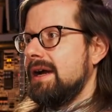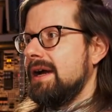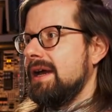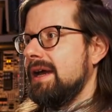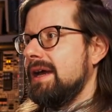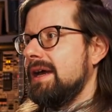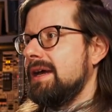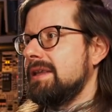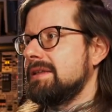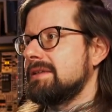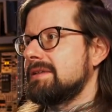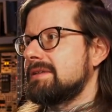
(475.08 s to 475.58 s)

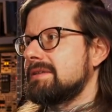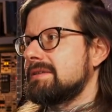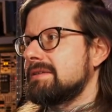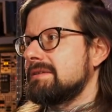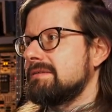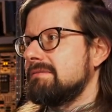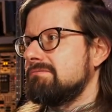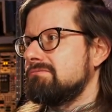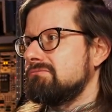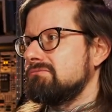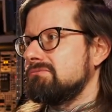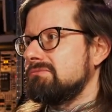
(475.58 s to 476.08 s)
And
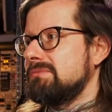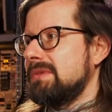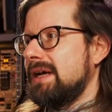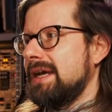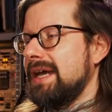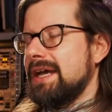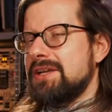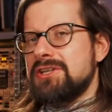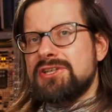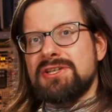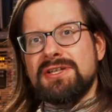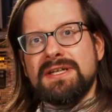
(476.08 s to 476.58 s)
I
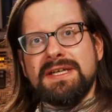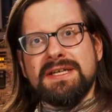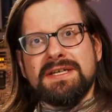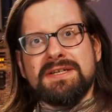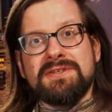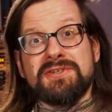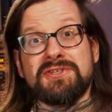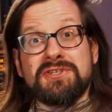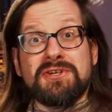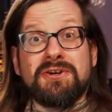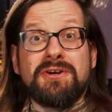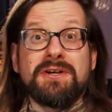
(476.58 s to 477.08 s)
actually
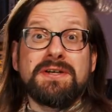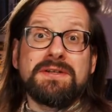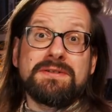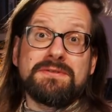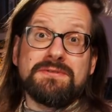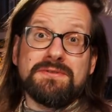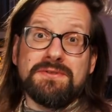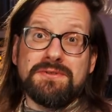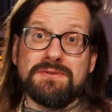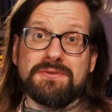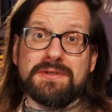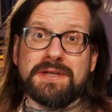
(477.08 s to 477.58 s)
enjoy
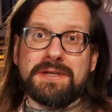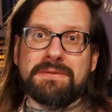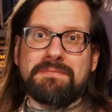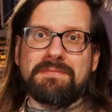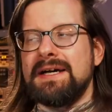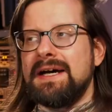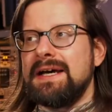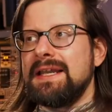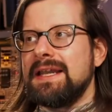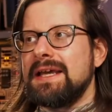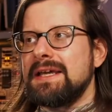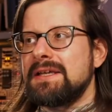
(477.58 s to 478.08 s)
doing.
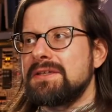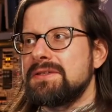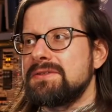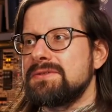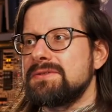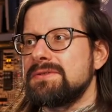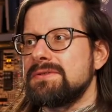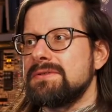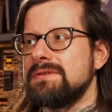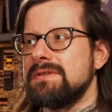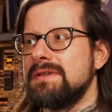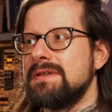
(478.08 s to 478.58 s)
I like
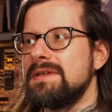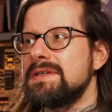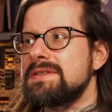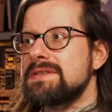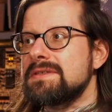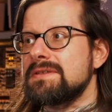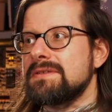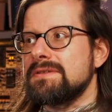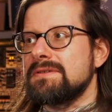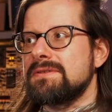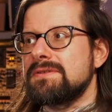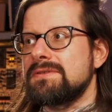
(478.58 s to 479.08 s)
to
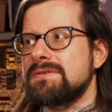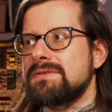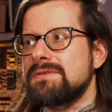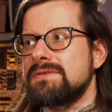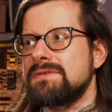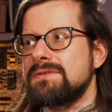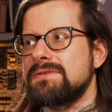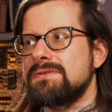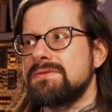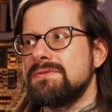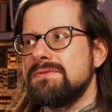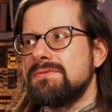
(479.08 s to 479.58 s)
listen
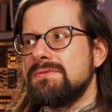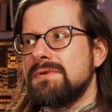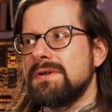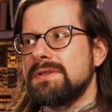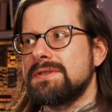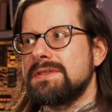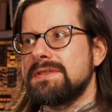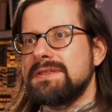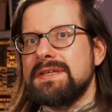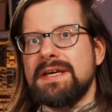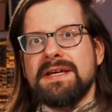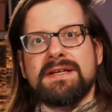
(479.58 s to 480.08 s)
to
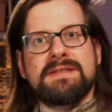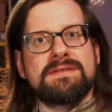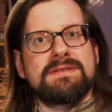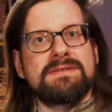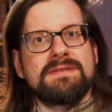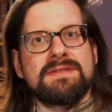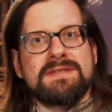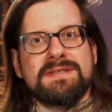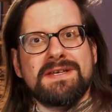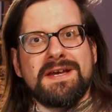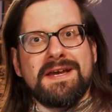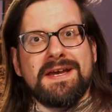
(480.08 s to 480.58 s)
what techs
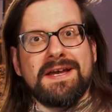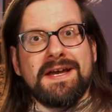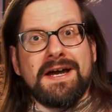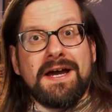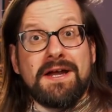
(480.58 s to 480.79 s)
say.